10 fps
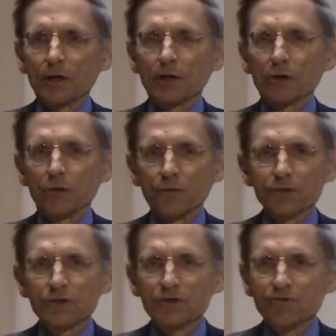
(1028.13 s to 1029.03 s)
Oh, this
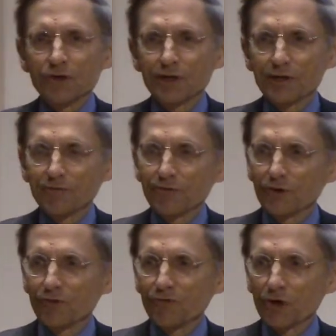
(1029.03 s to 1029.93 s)
is a very different
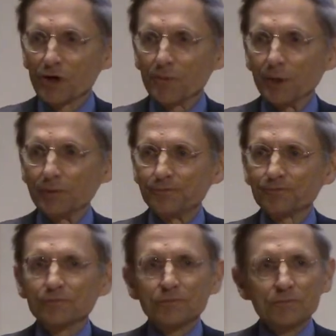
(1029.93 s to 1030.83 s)
environment.
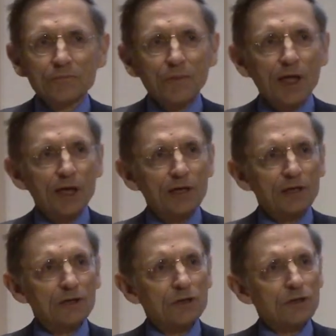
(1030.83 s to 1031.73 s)

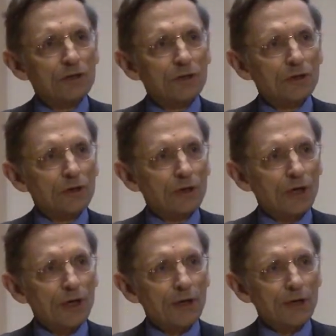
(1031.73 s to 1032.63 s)
And
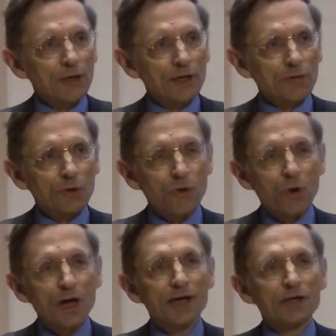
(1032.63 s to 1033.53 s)
it
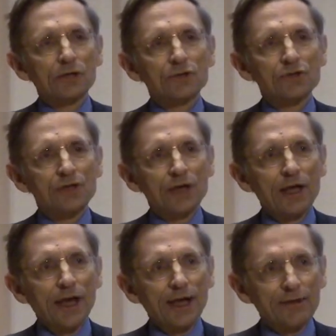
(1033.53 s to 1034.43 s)
requires
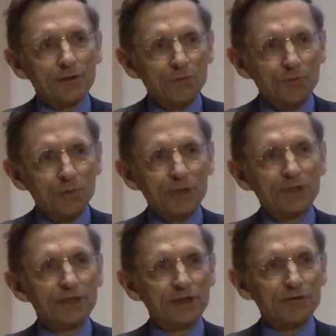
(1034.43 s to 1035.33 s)
a
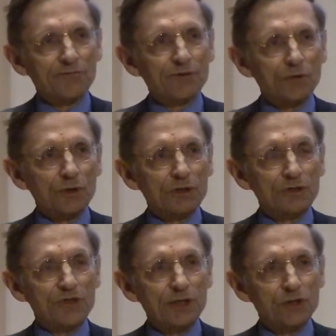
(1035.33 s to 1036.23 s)
completely different
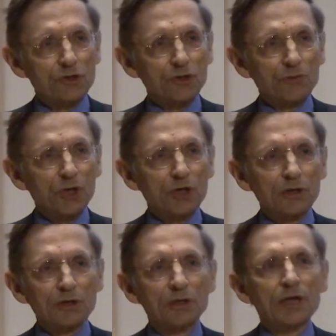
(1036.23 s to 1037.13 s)
organizational
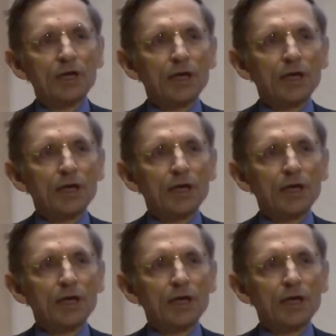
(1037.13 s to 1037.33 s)
model.